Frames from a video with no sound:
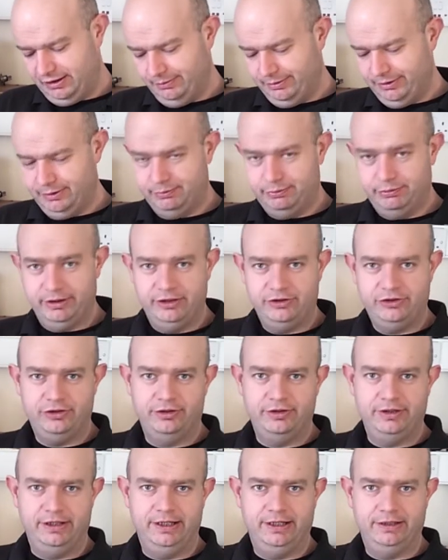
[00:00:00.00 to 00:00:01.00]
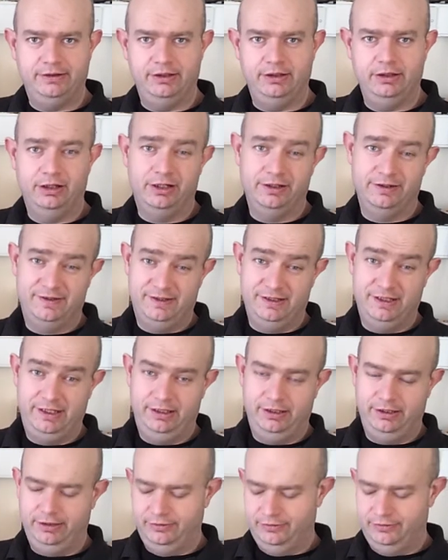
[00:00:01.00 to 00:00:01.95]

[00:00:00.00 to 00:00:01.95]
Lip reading: bit of pressure to get the yacht sailing.